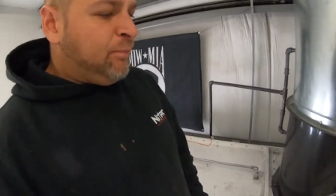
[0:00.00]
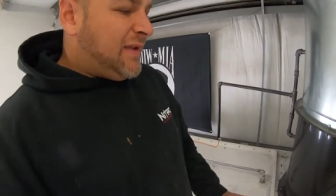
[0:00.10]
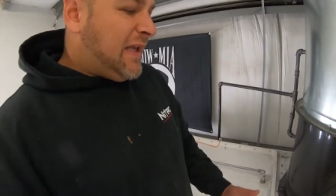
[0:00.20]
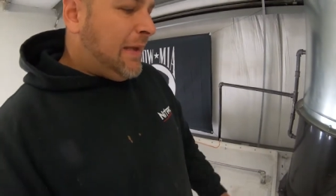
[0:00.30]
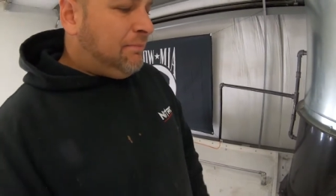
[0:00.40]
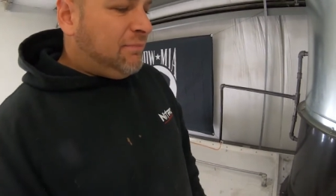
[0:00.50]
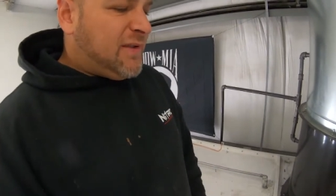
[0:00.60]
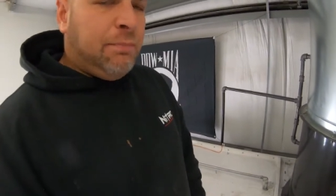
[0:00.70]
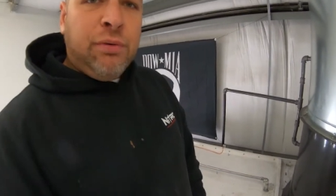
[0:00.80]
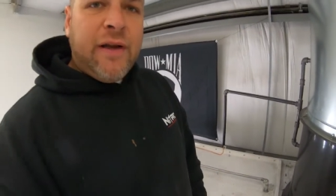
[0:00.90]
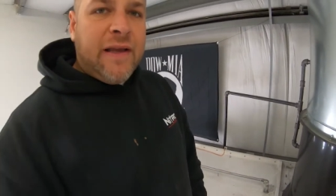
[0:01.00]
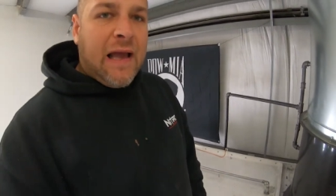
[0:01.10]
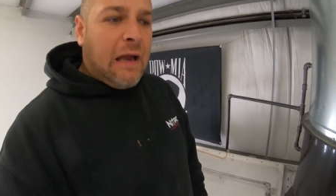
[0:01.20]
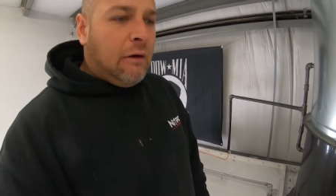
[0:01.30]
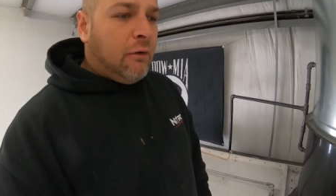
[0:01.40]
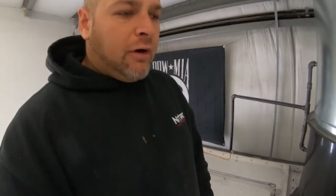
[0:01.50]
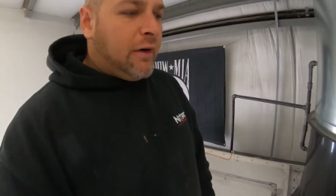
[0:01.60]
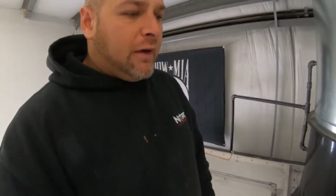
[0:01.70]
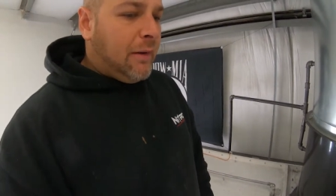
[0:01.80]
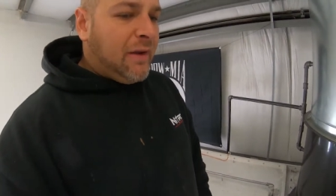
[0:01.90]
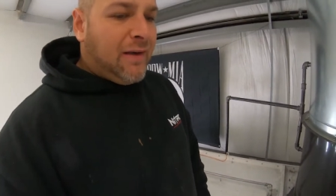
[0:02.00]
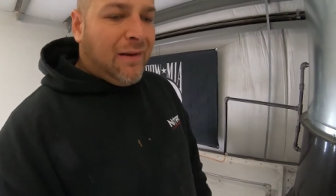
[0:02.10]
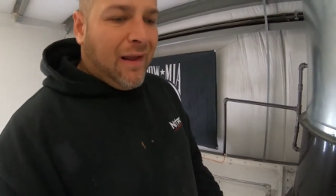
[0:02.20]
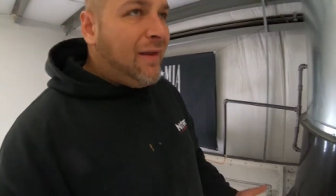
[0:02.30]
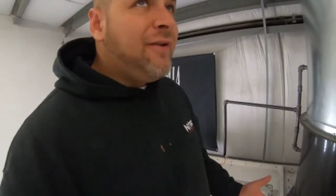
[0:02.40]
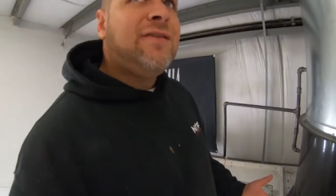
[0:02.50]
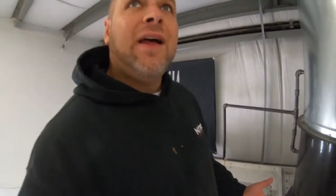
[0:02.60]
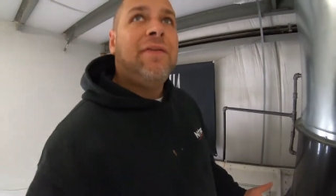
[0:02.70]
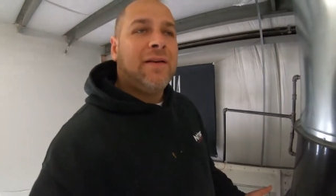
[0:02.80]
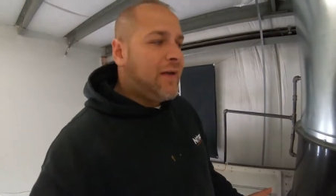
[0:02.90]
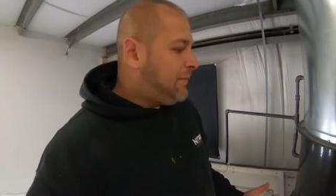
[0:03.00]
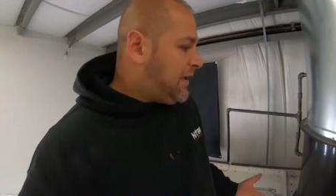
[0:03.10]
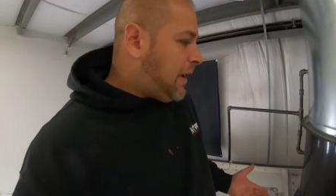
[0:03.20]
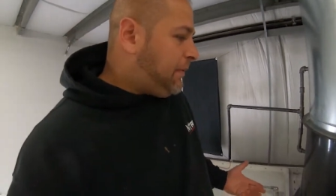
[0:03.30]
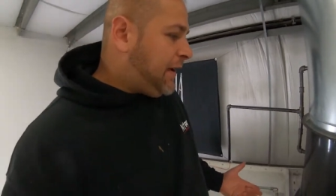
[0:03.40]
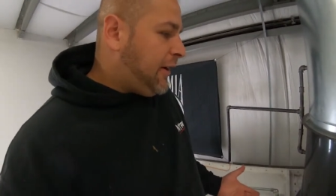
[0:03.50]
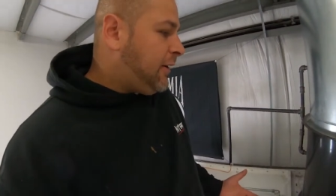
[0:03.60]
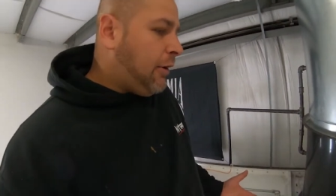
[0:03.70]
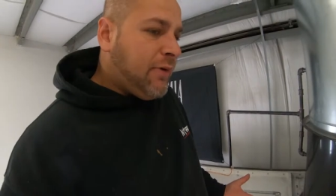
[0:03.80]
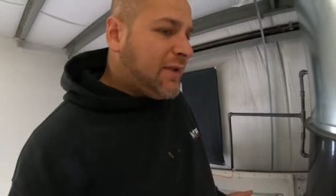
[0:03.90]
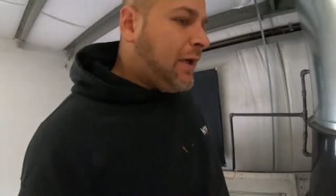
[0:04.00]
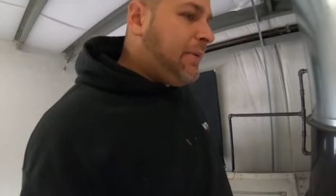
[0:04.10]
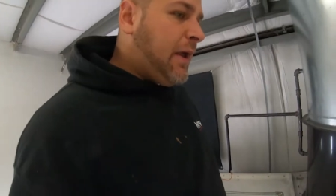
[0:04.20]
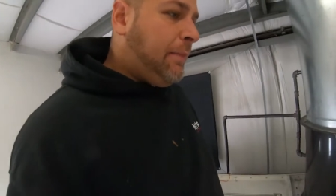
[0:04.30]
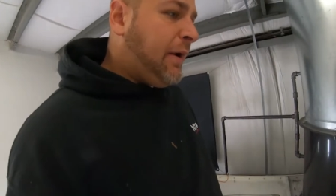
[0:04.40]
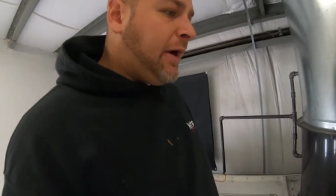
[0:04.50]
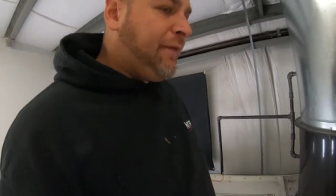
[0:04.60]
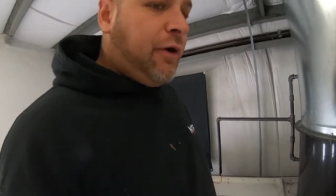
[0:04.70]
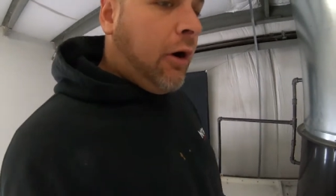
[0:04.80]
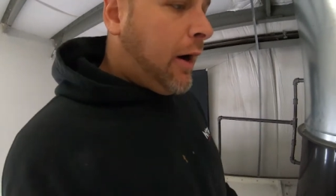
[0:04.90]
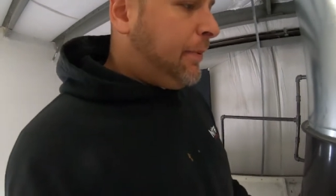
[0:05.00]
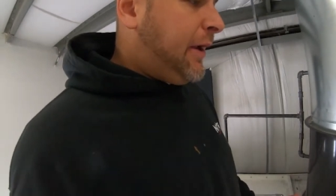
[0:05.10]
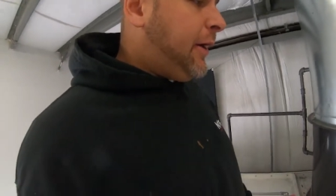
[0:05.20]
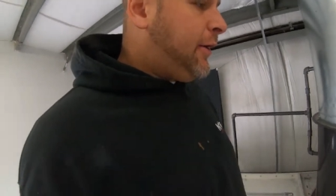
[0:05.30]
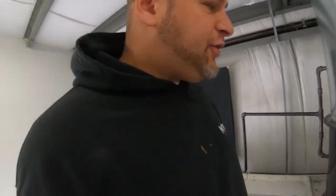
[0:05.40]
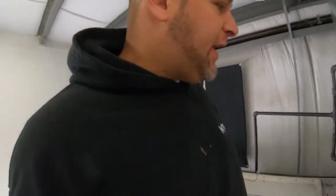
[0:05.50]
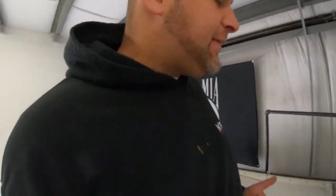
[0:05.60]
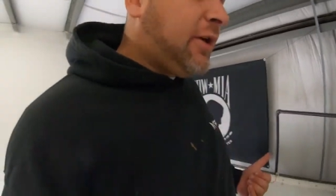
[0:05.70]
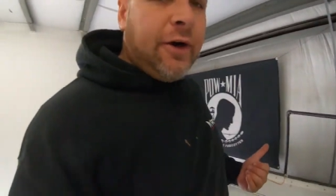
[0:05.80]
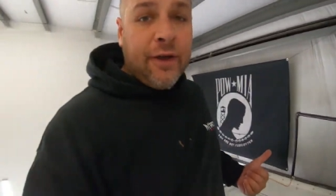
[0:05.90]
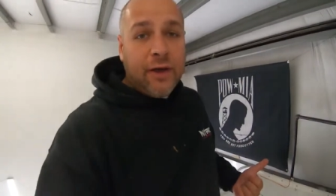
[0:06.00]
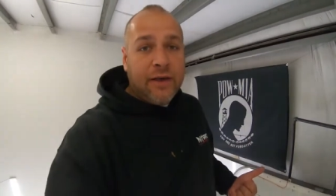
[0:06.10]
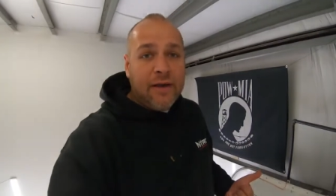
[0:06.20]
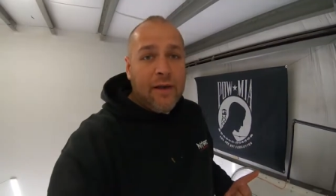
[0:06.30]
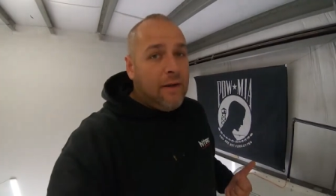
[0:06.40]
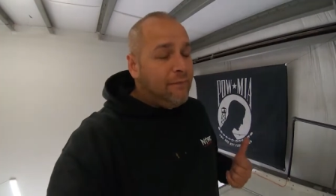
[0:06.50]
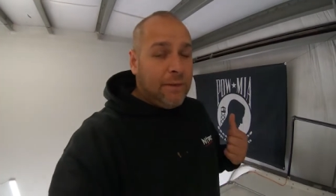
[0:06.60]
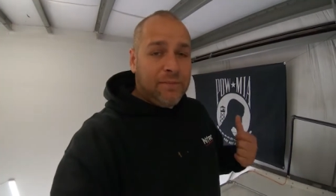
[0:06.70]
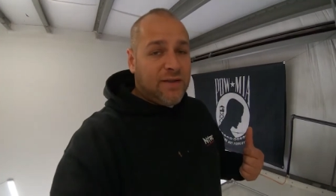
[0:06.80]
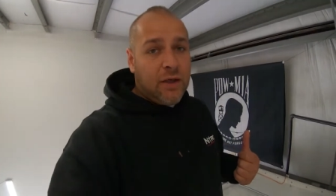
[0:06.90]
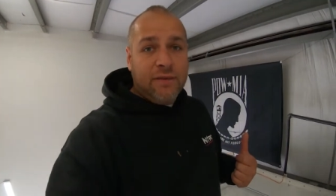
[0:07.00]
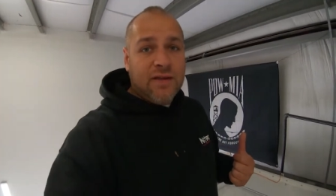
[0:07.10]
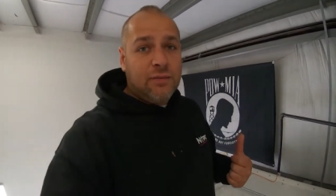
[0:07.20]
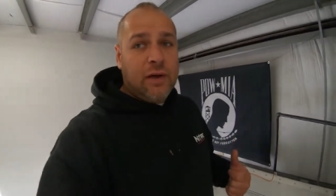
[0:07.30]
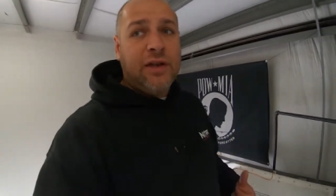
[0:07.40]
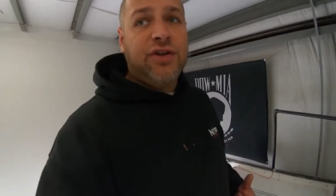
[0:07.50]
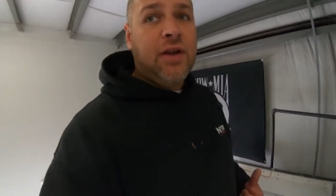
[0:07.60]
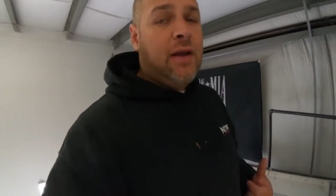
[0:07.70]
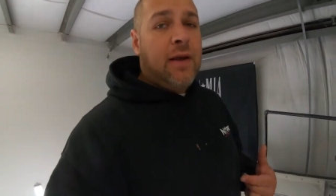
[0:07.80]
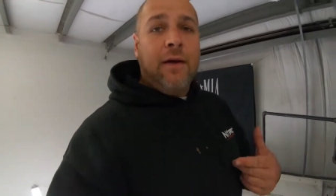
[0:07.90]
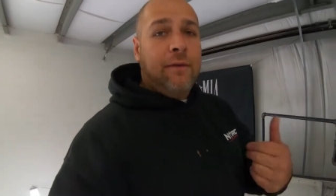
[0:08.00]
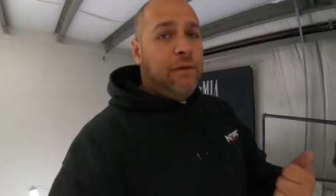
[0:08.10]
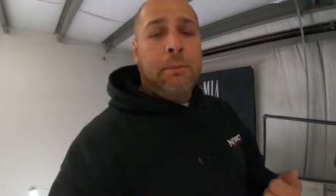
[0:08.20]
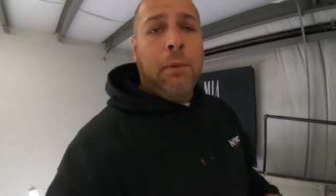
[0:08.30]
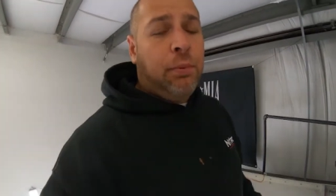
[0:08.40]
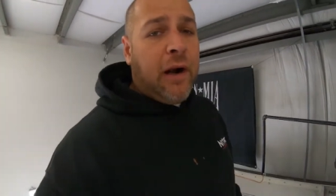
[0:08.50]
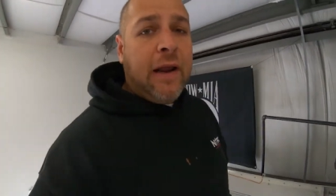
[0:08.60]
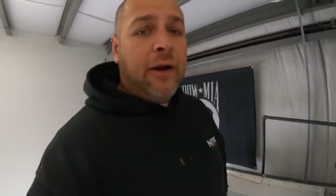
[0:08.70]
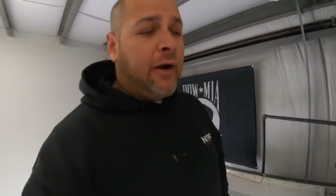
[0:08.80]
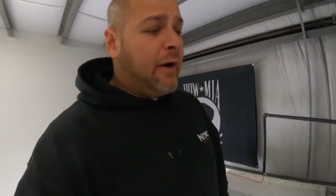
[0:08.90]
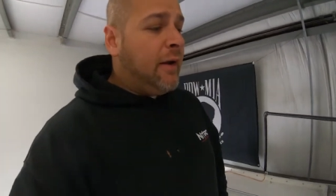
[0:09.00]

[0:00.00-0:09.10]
keep debris out, or I mean, there's nothing gonna be up here. No one's gonna be up here. If you're up here, chances are you're gonna flip the service switch, flip a breaker